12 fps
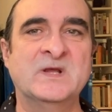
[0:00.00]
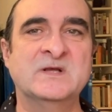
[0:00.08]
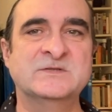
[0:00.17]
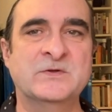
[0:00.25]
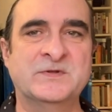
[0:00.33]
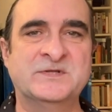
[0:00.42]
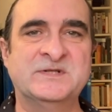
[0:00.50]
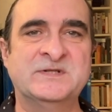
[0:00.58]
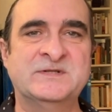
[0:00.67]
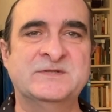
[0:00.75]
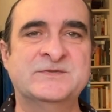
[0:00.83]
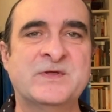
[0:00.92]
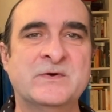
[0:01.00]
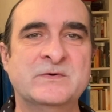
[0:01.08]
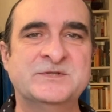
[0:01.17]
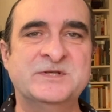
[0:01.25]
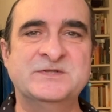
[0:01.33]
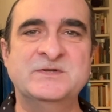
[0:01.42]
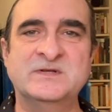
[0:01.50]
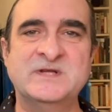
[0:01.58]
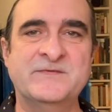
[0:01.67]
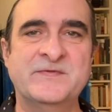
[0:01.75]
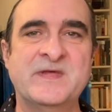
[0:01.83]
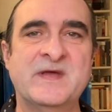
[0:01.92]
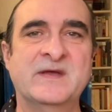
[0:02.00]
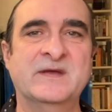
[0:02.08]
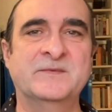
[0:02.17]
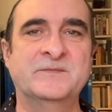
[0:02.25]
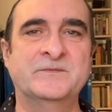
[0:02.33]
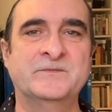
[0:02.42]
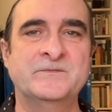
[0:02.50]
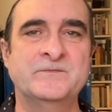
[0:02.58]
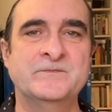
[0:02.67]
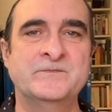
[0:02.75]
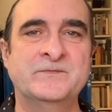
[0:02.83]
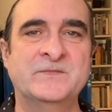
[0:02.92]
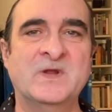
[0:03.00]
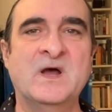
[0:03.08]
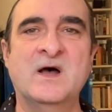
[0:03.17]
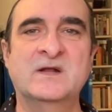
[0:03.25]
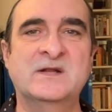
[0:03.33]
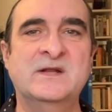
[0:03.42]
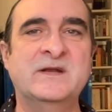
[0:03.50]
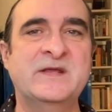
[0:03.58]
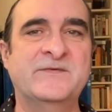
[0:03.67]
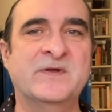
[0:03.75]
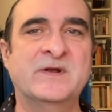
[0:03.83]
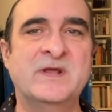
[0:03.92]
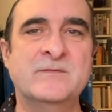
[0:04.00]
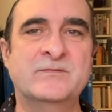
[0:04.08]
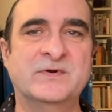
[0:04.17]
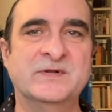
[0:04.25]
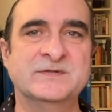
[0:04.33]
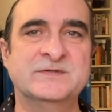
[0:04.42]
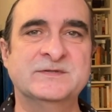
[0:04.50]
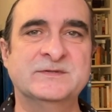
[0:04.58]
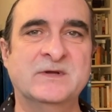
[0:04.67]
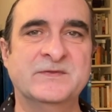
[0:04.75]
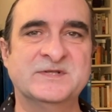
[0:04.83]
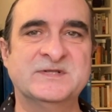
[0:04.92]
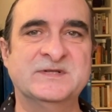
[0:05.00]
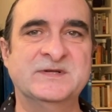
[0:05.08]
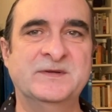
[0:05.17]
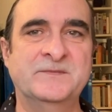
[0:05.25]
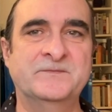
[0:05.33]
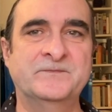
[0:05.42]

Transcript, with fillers: so that it is as though she is not even there, hardly leaving an imprint on the city.